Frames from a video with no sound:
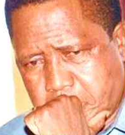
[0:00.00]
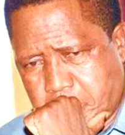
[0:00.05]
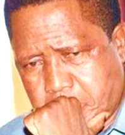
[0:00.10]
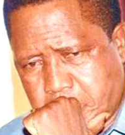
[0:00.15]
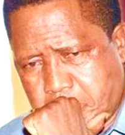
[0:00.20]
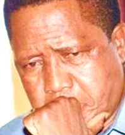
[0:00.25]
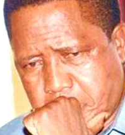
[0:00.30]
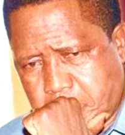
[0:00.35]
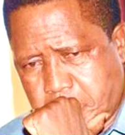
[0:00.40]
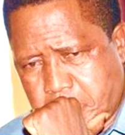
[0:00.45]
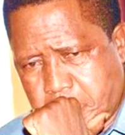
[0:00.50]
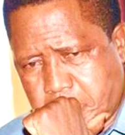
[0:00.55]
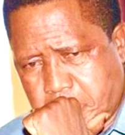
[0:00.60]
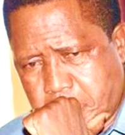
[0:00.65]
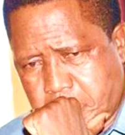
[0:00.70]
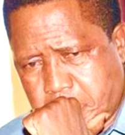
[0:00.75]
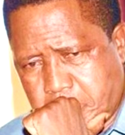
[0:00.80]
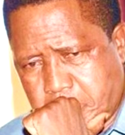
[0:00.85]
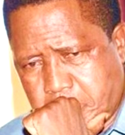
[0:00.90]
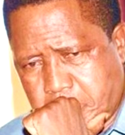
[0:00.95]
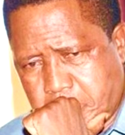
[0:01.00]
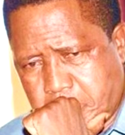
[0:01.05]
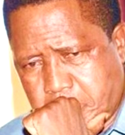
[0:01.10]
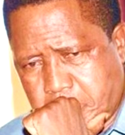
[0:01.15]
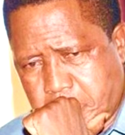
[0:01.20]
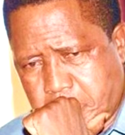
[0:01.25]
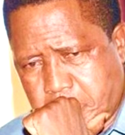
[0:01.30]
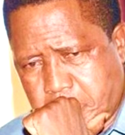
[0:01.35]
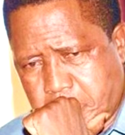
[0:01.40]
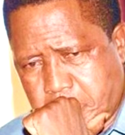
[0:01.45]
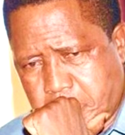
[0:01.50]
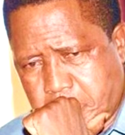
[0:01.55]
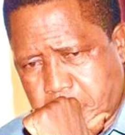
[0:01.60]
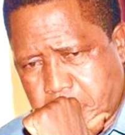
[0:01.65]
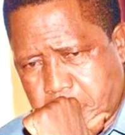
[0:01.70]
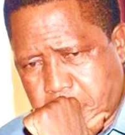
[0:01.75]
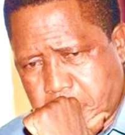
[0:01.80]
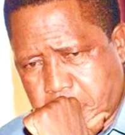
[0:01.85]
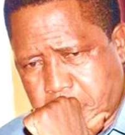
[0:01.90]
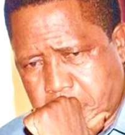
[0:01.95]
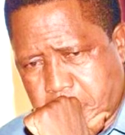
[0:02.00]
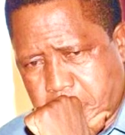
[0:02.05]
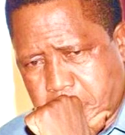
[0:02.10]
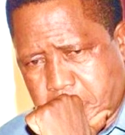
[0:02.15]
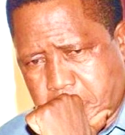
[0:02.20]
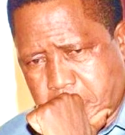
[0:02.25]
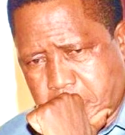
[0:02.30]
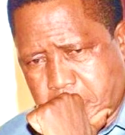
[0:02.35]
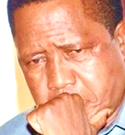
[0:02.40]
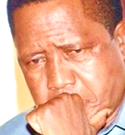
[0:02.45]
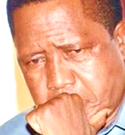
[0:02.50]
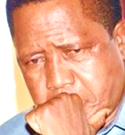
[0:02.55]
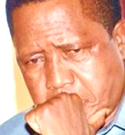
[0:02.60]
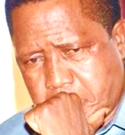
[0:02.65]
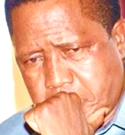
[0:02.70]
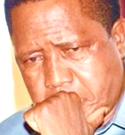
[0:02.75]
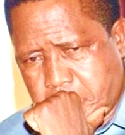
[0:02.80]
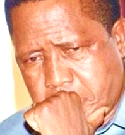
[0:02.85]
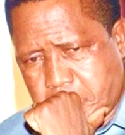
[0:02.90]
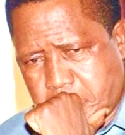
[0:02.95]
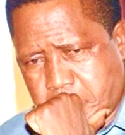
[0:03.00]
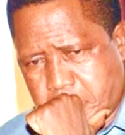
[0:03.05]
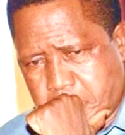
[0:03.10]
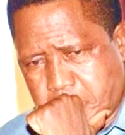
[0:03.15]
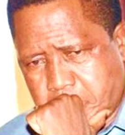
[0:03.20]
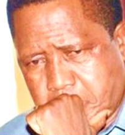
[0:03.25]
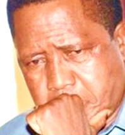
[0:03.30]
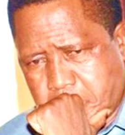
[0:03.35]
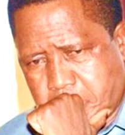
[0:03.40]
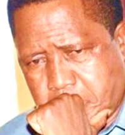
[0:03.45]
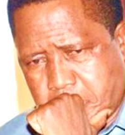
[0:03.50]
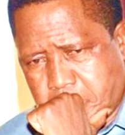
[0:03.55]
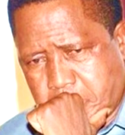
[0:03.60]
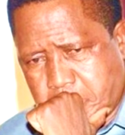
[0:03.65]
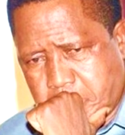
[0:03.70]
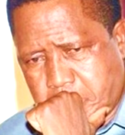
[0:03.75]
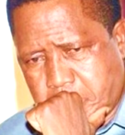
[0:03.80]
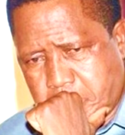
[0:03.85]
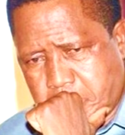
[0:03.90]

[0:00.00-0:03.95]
(silent)